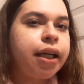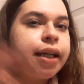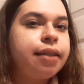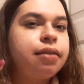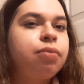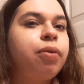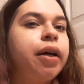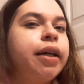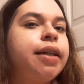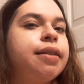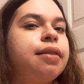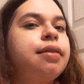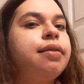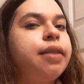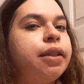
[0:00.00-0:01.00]
hence why
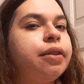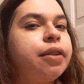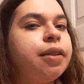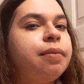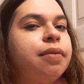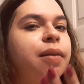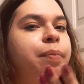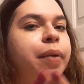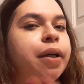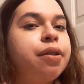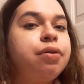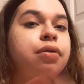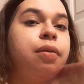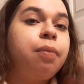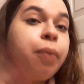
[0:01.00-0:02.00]
it's a serum compared
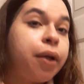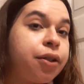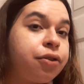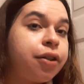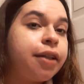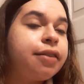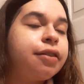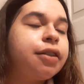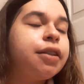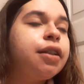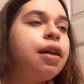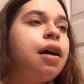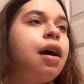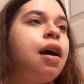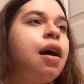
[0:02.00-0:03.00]
to a moisturizer.
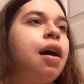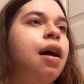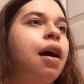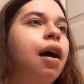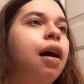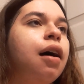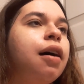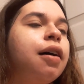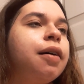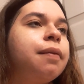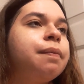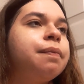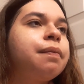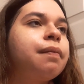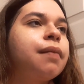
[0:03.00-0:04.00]

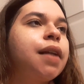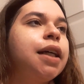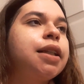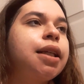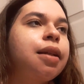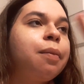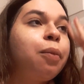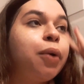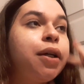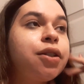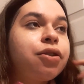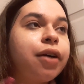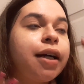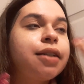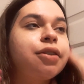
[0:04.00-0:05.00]
And then the
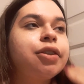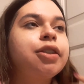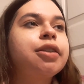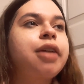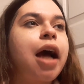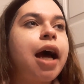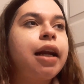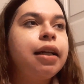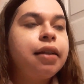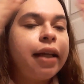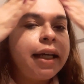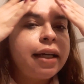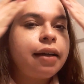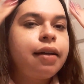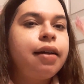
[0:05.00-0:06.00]
moisturizer is kind of
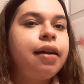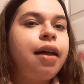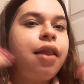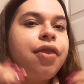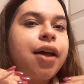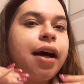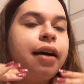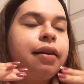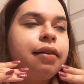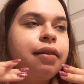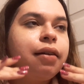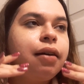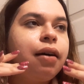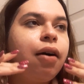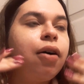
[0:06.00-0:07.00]
like that
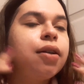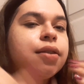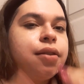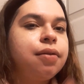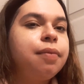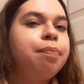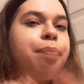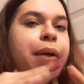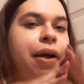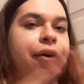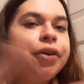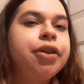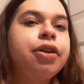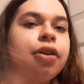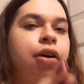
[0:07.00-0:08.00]
on
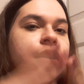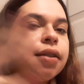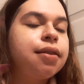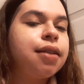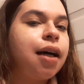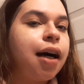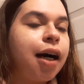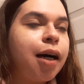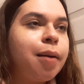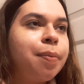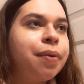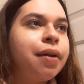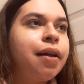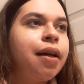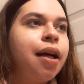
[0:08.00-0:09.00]
barrier on top
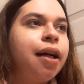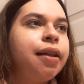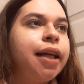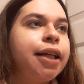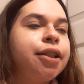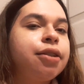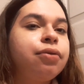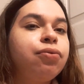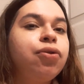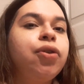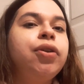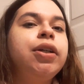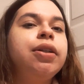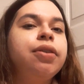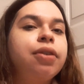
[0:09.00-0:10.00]
that just
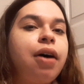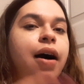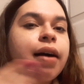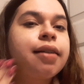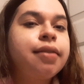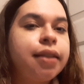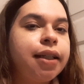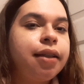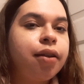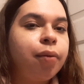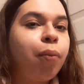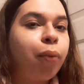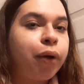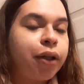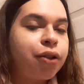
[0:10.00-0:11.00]
really locks in the
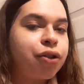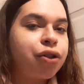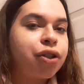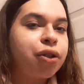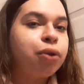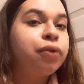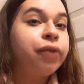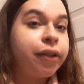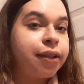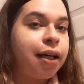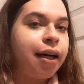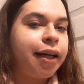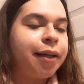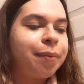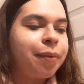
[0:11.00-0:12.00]
moisture over
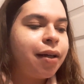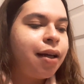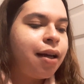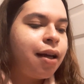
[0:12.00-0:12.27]
time.